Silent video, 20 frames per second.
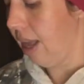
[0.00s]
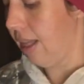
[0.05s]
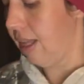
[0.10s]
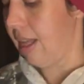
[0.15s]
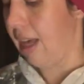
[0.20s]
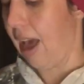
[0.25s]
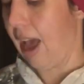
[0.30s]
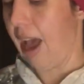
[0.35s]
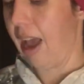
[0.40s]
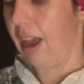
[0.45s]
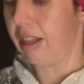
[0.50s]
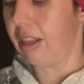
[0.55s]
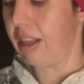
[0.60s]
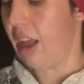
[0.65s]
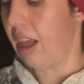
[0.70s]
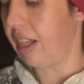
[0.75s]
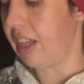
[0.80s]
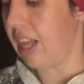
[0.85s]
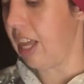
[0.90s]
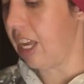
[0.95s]
that
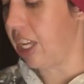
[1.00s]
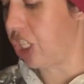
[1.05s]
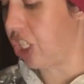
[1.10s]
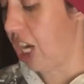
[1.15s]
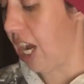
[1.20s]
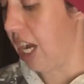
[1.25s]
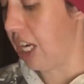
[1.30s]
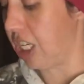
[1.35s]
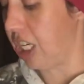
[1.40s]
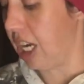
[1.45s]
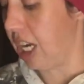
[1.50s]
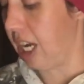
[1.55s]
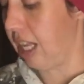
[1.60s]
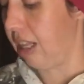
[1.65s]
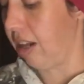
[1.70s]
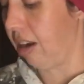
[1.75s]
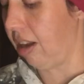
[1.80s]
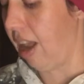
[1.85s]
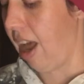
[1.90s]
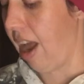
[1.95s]
nothing is changing in
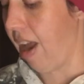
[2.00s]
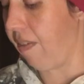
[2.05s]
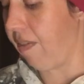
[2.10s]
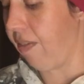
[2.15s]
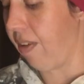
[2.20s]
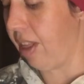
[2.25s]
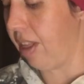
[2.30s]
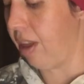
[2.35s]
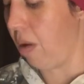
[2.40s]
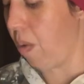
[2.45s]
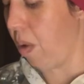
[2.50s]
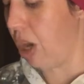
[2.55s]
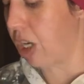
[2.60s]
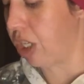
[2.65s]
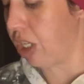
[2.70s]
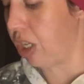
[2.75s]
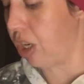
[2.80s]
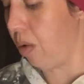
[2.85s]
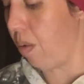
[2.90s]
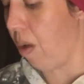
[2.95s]
their life and they're
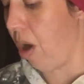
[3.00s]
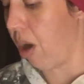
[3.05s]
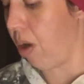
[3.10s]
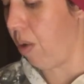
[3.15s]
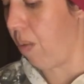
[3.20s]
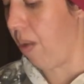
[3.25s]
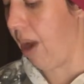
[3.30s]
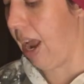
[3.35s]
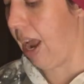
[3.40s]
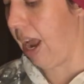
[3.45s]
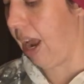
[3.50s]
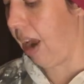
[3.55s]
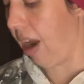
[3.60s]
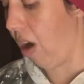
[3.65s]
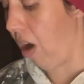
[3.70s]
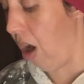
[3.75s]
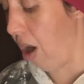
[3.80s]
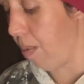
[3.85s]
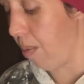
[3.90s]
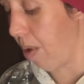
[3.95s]
watching you walk away.
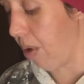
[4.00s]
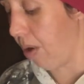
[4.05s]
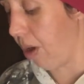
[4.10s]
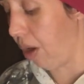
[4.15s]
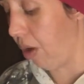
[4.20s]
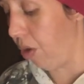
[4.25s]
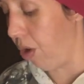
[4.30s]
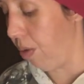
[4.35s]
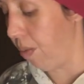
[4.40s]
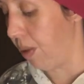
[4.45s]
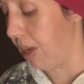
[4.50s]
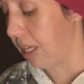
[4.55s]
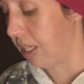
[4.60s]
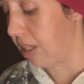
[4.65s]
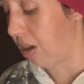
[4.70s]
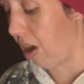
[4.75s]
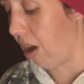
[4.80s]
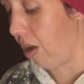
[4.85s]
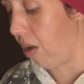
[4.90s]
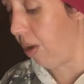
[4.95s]
Heartbroken groupies
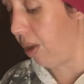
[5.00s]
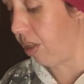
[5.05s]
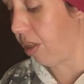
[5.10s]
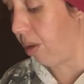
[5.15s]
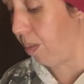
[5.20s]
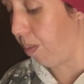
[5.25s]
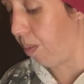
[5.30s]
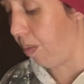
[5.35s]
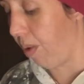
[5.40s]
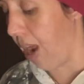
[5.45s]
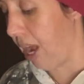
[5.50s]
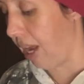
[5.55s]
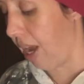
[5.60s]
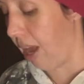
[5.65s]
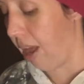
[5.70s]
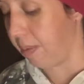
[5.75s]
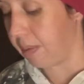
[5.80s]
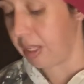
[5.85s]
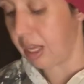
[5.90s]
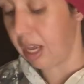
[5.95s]
are going through
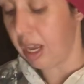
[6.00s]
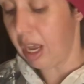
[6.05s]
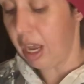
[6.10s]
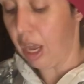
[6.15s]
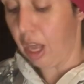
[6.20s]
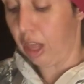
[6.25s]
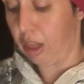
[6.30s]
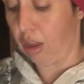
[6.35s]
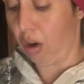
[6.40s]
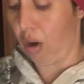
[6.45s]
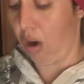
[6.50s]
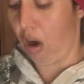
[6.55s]
breakups. They're